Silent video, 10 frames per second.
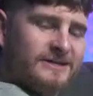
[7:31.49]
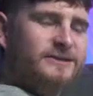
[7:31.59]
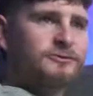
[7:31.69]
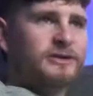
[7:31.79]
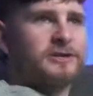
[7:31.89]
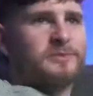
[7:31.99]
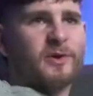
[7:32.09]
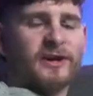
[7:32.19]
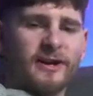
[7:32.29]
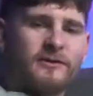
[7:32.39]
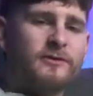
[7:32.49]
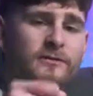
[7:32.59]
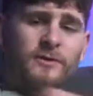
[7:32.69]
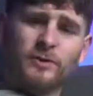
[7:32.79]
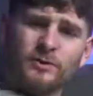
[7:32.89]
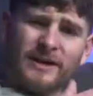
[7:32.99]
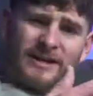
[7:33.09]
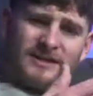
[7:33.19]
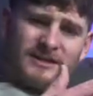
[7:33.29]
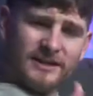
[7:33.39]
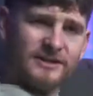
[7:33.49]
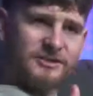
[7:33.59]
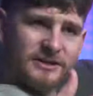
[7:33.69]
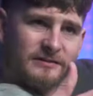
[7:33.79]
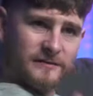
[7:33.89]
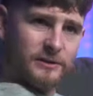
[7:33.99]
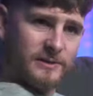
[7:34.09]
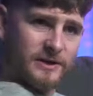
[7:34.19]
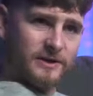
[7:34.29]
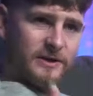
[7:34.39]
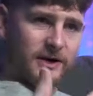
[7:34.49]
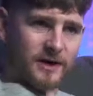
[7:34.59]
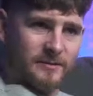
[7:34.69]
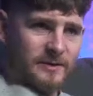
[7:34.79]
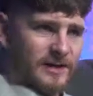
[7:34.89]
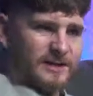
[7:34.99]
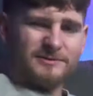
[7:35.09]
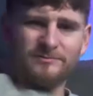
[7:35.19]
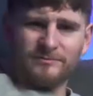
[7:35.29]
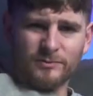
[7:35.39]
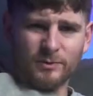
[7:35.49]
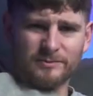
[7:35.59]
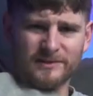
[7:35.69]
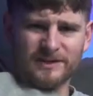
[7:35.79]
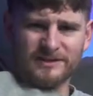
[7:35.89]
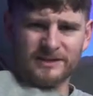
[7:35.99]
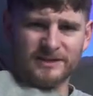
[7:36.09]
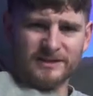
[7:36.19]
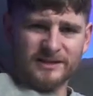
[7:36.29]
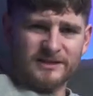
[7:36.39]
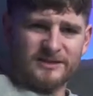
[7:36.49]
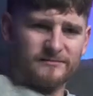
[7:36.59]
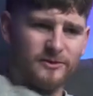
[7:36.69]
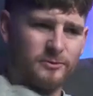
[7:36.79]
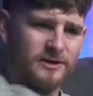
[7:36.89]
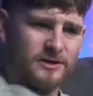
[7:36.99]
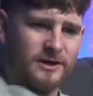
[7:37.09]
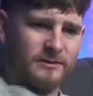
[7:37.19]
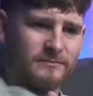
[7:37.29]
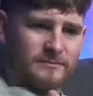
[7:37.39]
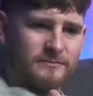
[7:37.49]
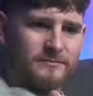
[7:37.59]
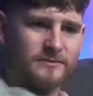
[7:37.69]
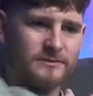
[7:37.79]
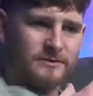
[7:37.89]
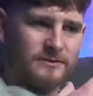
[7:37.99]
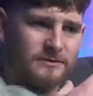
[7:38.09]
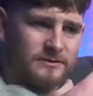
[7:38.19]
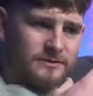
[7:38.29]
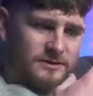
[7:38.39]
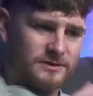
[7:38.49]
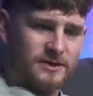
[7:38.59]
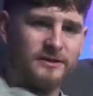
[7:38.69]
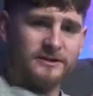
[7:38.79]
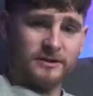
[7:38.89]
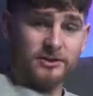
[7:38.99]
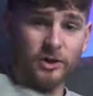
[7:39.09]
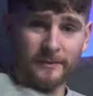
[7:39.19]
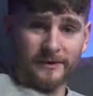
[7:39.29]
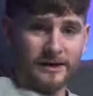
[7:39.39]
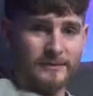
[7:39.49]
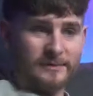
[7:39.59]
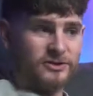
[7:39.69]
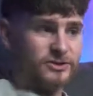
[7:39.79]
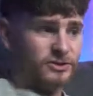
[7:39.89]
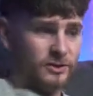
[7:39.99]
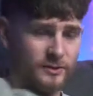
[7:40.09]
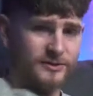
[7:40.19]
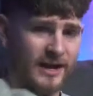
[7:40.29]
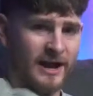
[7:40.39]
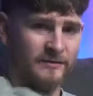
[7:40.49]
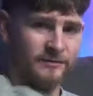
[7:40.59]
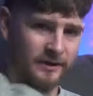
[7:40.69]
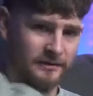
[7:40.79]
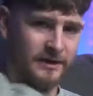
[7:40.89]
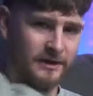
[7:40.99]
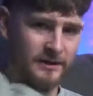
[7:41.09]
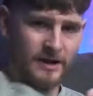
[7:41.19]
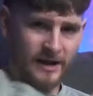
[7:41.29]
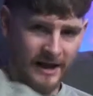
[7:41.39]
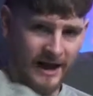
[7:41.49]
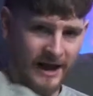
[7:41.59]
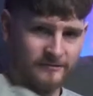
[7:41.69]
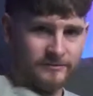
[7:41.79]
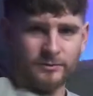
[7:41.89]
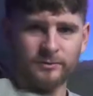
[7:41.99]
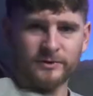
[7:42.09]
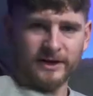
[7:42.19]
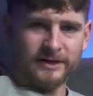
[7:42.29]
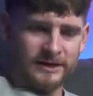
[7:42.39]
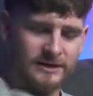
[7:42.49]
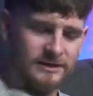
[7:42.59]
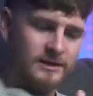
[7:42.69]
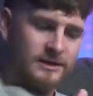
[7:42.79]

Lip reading: This is a really good point. I don't know if you're a stingy filmer. I'm, I guess, what would be considered a stingy filmer. I'm starting and stopping the clip as soon as I have what I think I have or what I need.